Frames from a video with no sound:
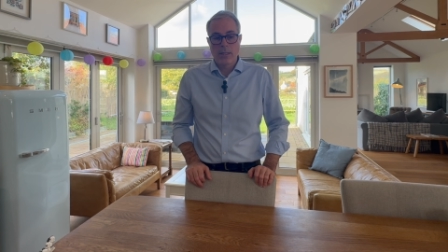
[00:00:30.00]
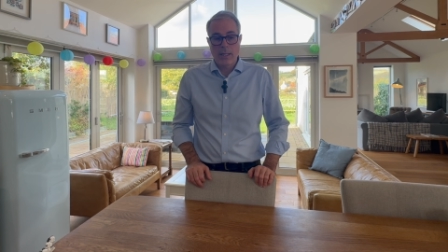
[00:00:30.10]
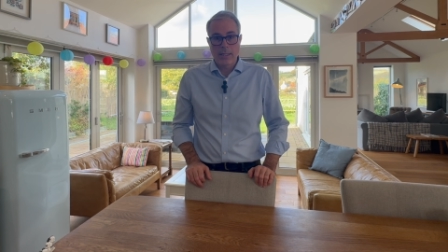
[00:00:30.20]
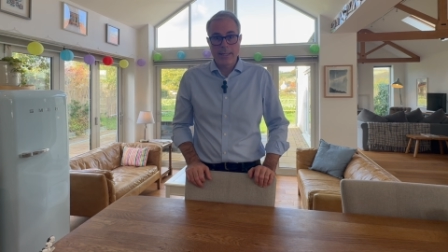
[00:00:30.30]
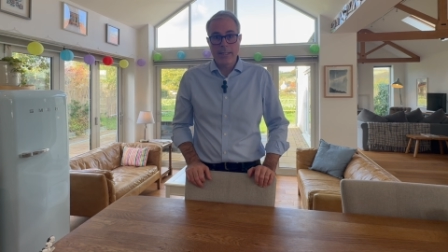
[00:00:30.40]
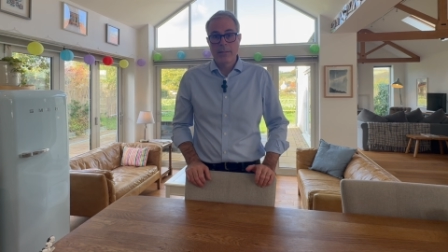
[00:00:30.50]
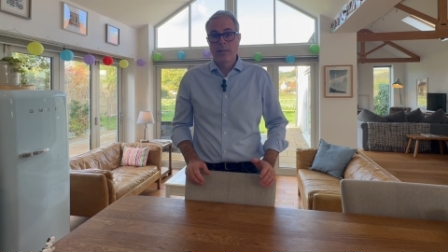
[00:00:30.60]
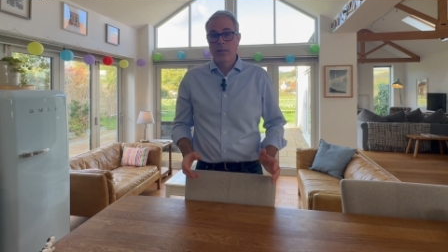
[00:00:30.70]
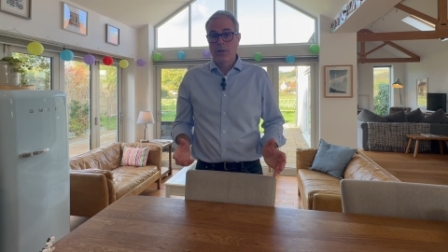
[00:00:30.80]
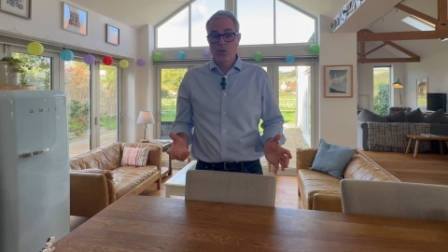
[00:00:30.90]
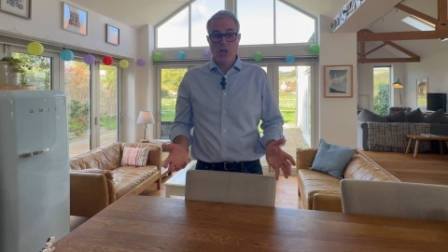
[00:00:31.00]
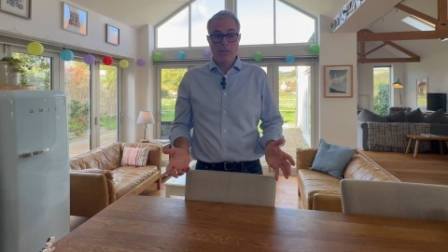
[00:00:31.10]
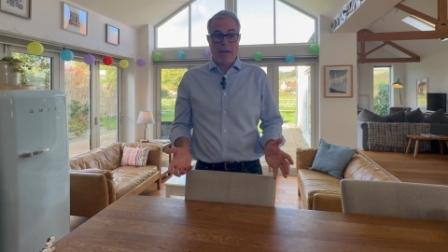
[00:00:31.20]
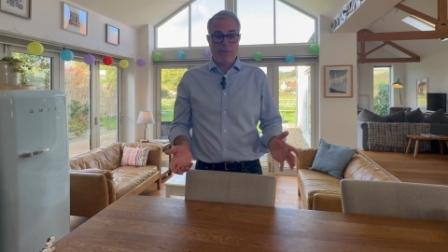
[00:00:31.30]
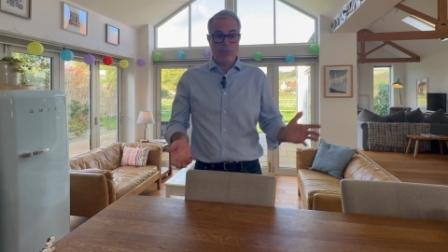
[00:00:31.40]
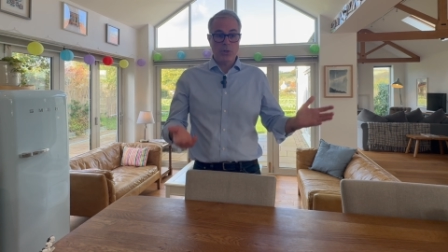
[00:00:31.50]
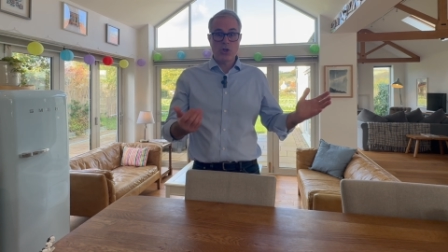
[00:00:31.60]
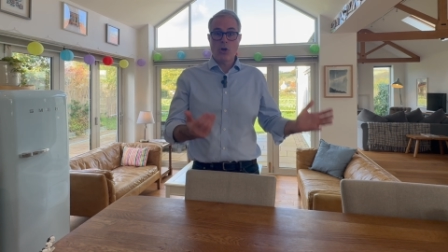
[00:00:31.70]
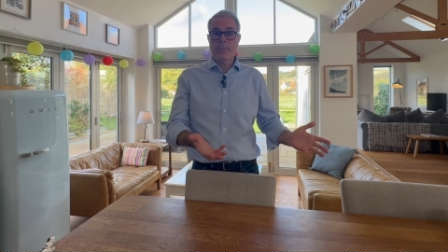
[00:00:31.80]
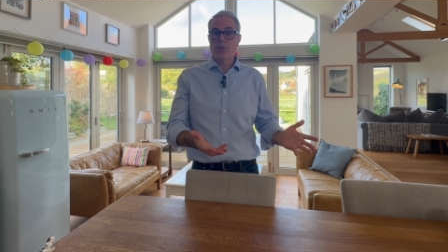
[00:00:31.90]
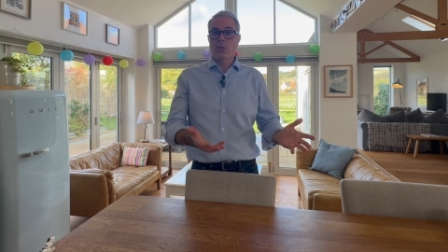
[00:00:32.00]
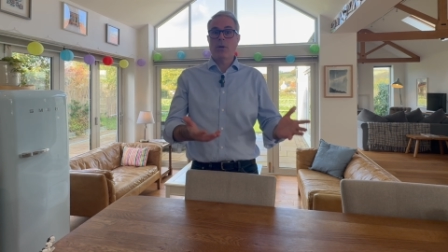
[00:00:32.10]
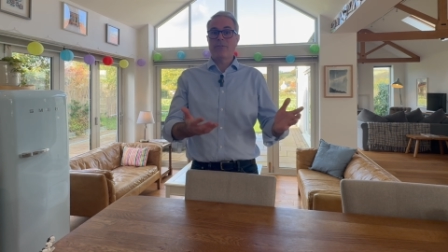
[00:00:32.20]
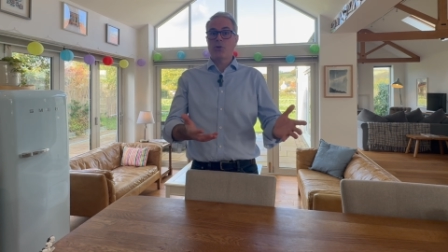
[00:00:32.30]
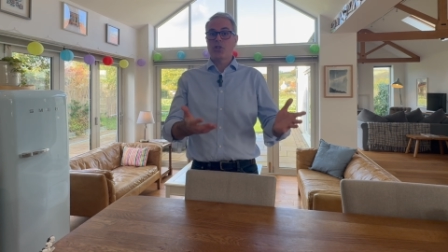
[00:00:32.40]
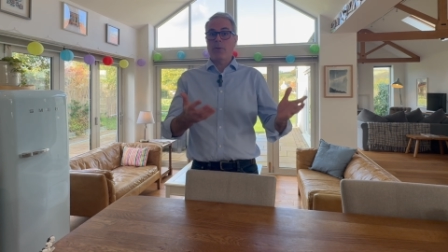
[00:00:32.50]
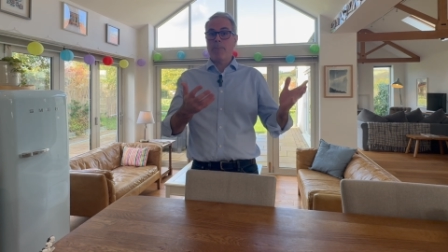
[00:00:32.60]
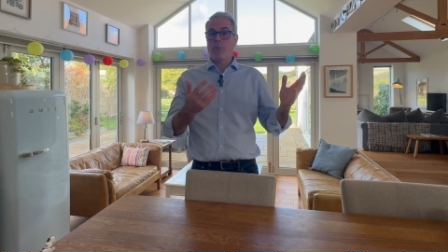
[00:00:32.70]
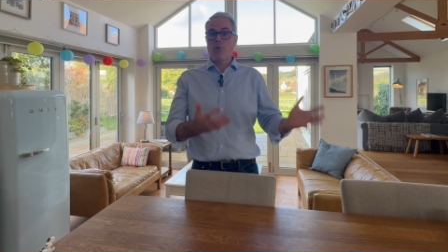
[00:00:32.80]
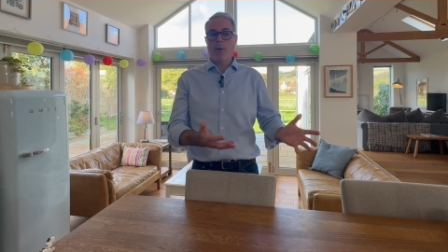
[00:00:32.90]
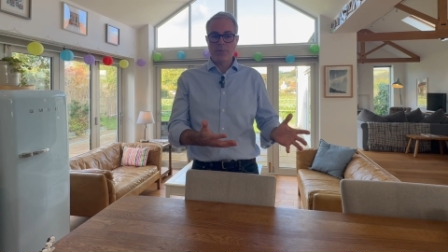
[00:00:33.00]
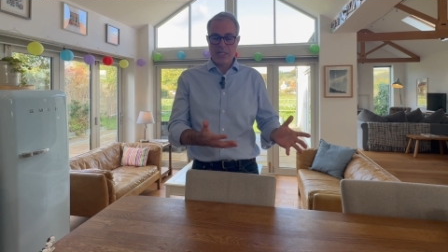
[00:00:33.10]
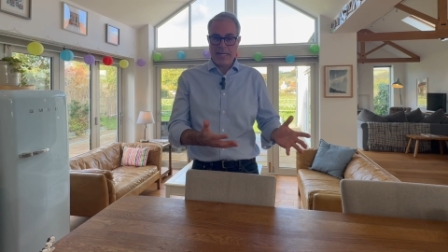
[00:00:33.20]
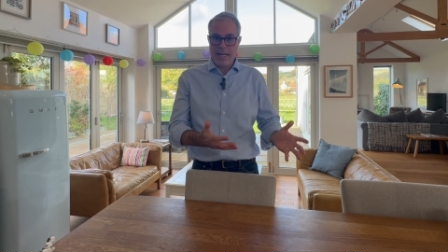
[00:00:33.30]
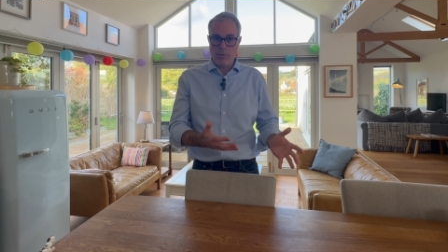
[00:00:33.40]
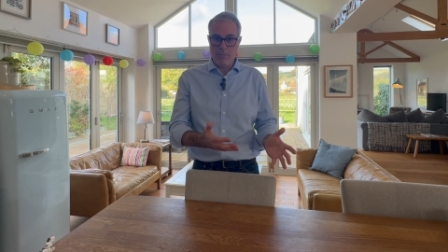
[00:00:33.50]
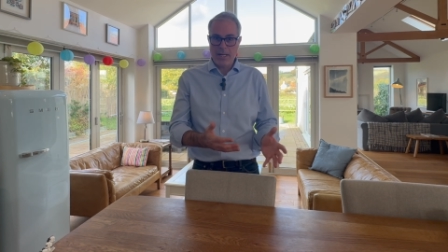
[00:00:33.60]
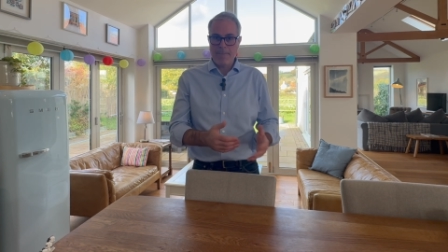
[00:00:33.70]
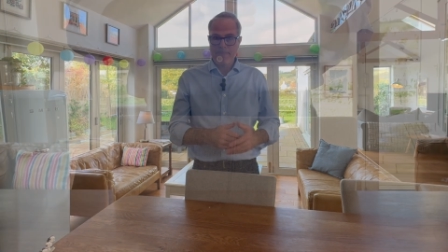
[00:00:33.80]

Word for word: Luckily, just back from the shop, so I've got some props to help me.